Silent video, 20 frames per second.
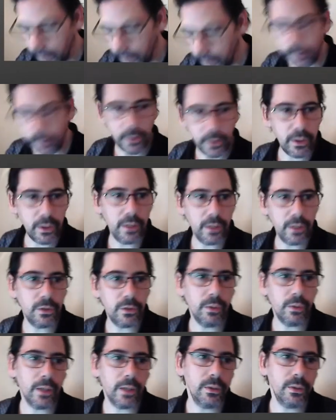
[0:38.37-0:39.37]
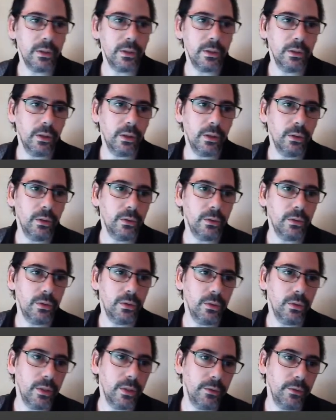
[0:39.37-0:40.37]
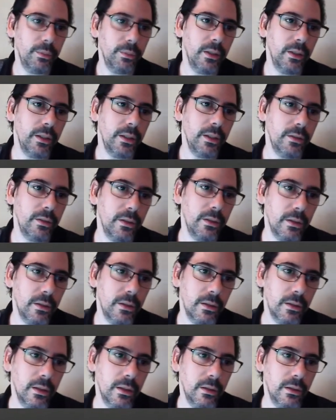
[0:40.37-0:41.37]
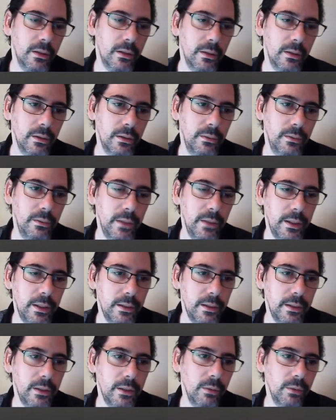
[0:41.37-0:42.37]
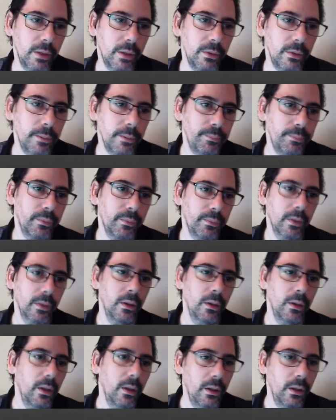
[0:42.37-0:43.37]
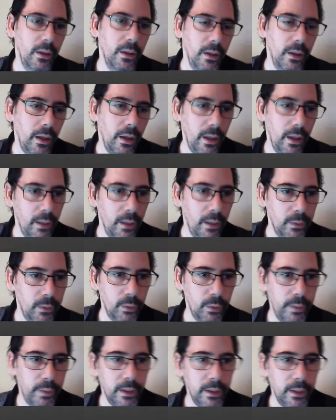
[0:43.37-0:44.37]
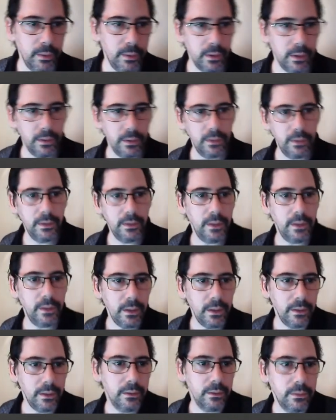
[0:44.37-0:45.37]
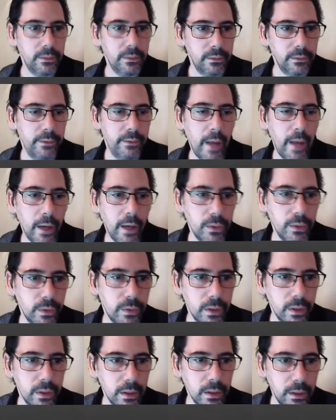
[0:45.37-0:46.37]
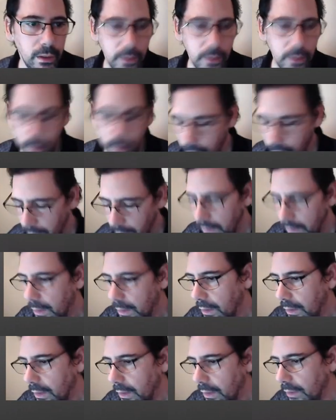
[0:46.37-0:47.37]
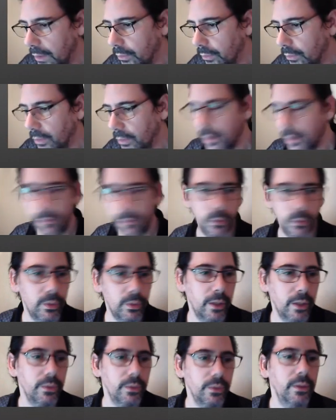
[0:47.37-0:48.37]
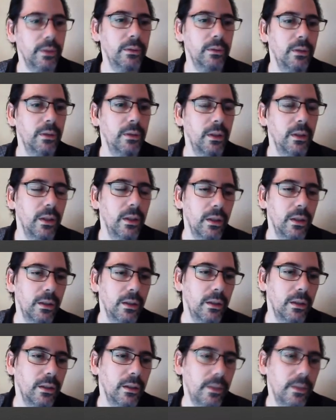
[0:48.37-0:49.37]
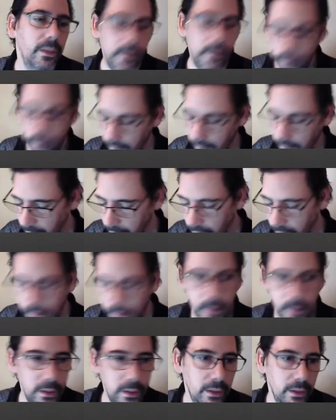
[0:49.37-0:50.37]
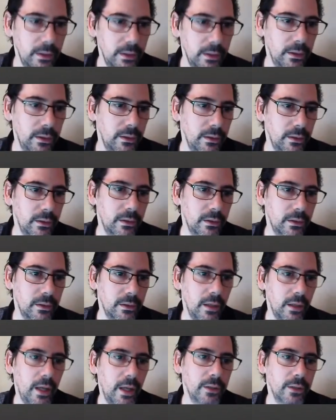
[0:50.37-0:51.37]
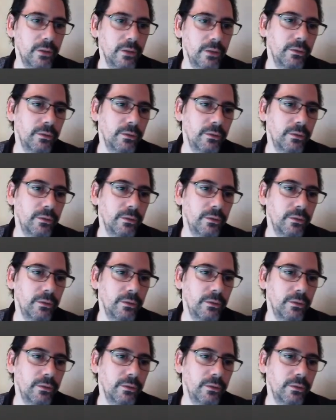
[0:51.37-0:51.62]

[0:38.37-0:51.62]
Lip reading: we were to change directories and go to a different place, such as the etc directory, and we do PWD, now you see that it shows etc. We're in a different directory. If I do cd/var,